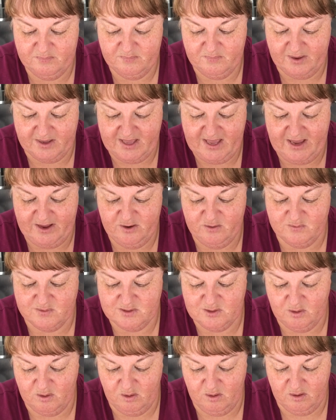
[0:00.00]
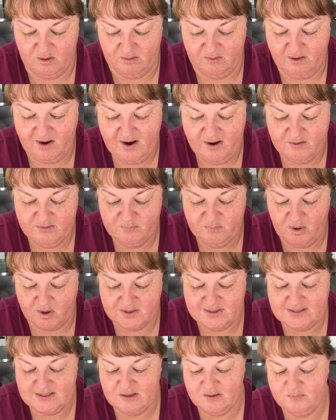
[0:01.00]
cat who was no longer around,
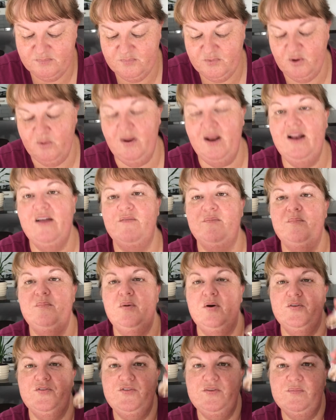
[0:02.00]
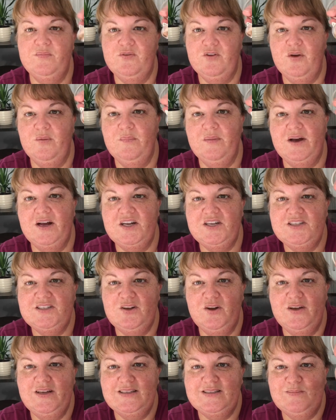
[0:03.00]
Possum, who I love Possum so much. So
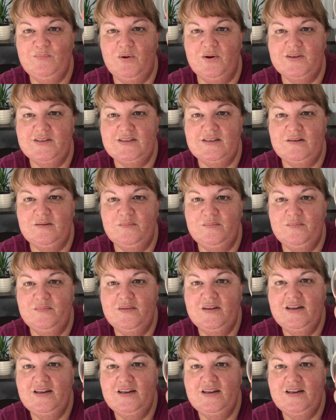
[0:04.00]
here's Possum,